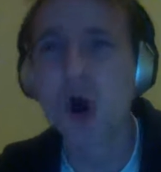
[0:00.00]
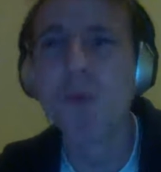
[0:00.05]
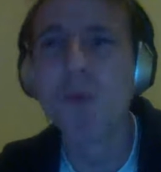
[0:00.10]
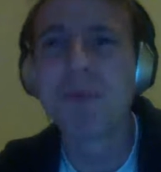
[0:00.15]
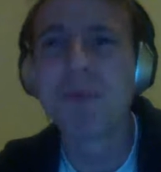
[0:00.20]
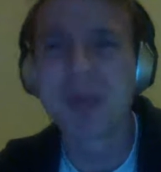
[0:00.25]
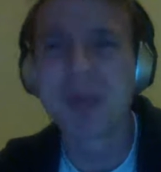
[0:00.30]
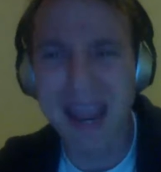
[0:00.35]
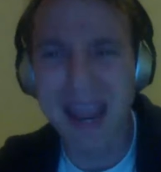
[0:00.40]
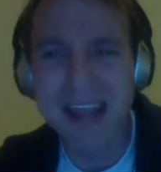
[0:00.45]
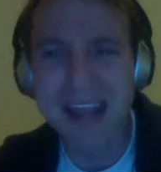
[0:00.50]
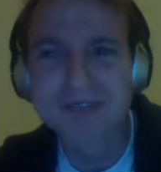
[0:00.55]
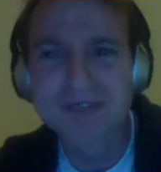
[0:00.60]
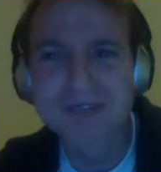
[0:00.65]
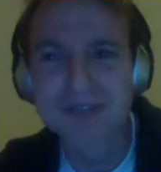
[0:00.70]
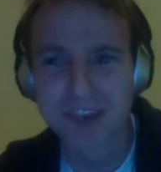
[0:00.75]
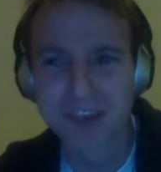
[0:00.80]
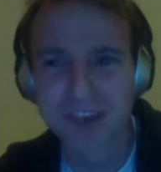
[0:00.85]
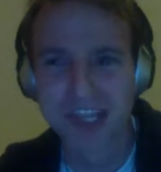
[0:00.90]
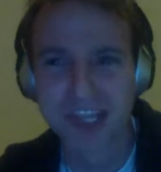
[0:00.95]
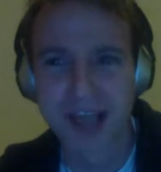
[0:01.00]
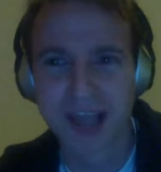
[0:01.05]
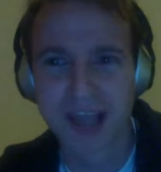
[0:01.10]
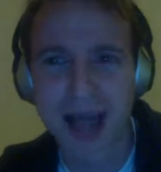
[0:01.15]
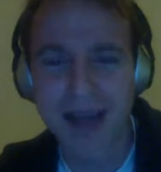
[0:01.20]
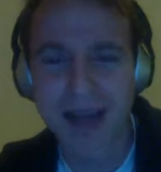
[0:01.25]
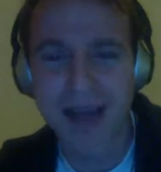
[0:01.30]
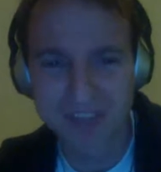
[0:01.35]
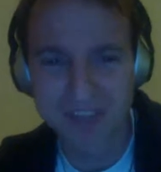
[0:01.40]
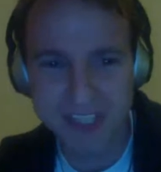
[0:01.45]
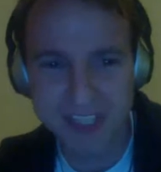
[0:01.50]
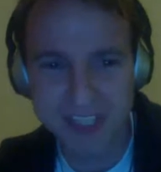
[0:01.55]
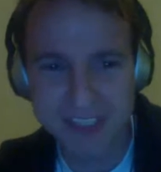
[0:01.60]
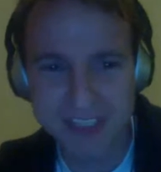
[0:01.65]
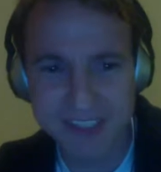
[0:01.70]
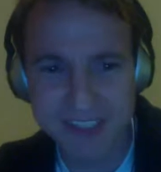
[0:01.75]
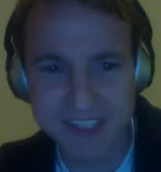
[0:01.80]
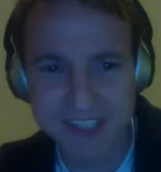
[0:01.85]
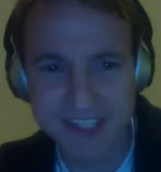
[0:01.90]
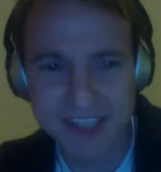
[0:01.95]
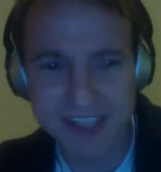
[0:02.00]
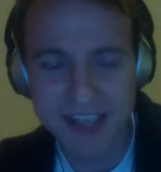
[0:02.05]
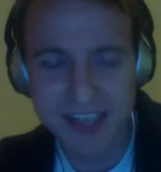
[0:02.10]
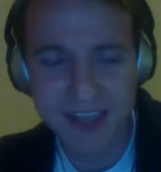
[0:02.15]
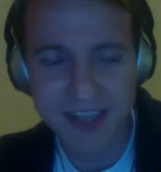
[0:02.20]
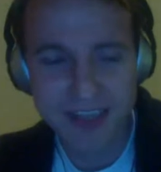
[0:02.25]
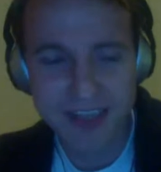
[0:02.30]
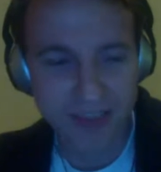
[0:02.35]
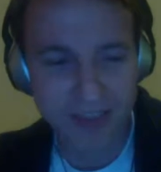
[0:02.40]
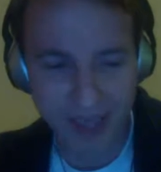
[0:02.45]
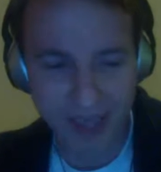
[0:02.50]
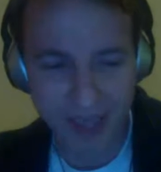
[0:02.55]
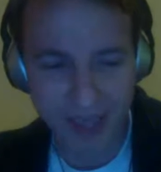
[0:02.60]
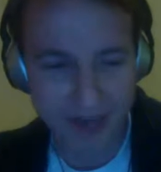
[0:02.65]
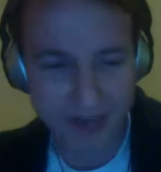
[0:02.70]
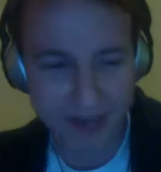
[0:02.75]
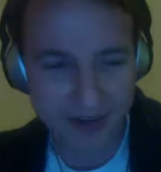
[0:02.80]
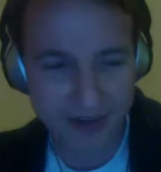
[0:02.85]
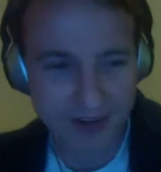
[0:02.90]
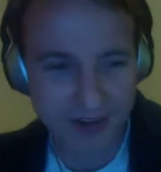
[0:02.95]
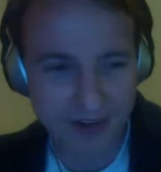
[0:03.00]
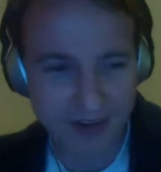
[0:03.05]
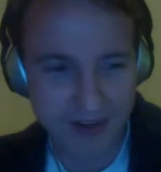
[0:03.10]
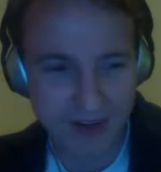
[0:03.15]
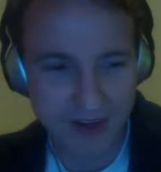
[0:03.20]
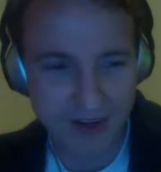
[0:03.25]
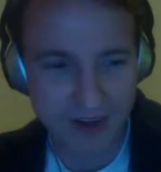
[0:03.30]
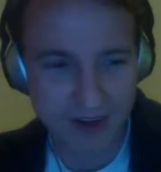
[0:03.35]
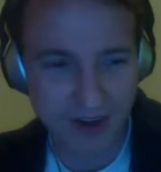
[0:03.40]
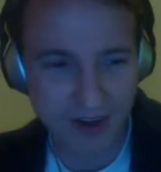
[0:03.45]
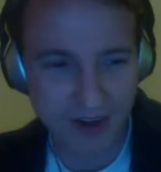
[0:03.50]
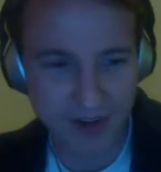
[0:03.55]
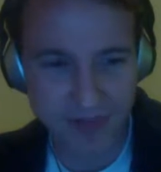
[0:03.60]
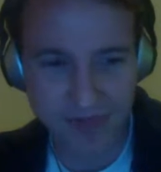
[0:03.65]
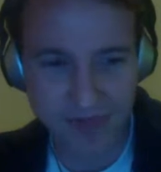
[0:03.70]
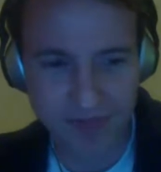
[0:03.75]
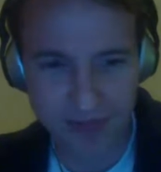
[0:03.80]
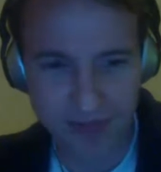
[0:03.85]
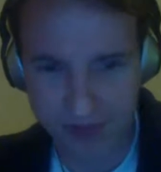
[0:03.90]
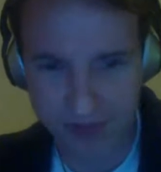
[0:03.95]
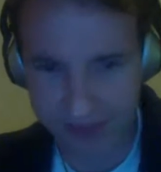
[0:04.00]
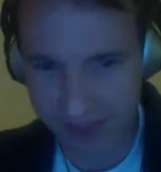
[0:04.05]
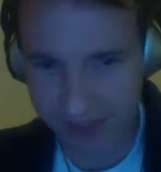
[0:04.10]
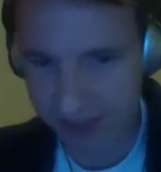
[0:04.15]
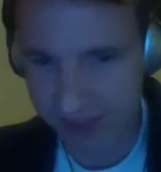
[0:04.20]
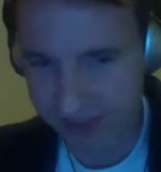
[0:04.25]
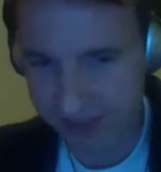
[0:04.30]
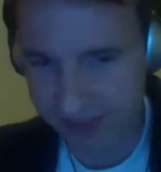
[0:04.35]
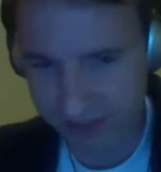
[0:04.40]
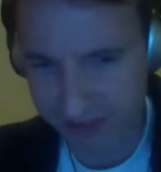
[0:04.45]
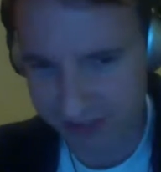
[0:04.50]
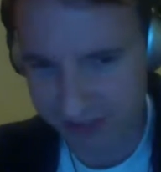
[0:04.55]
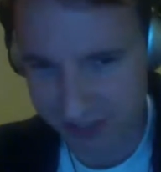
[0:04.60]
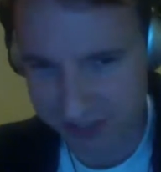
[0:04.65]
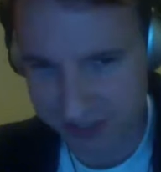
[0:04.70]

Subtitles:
painfully obvious that I fear that they're just